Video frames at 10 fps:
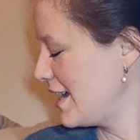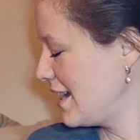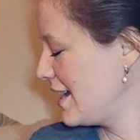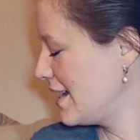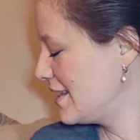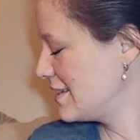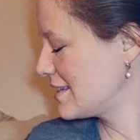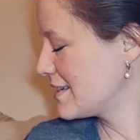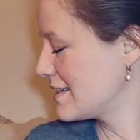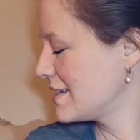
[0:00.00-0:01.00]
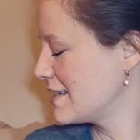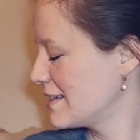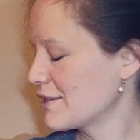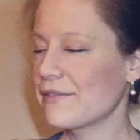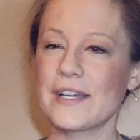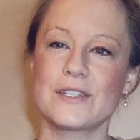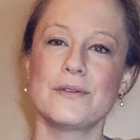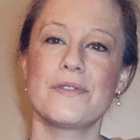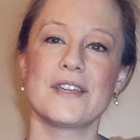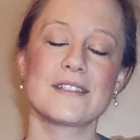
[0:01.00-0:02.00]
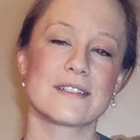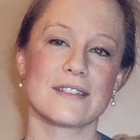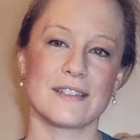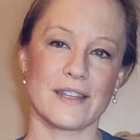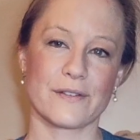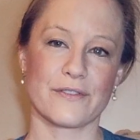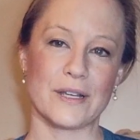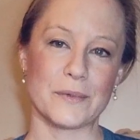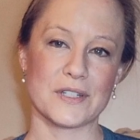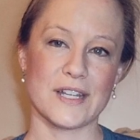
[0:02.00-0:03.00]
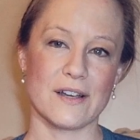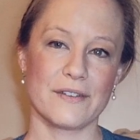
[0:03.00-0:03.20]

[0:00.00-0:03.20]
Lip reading: and so I've got two things at the framers now.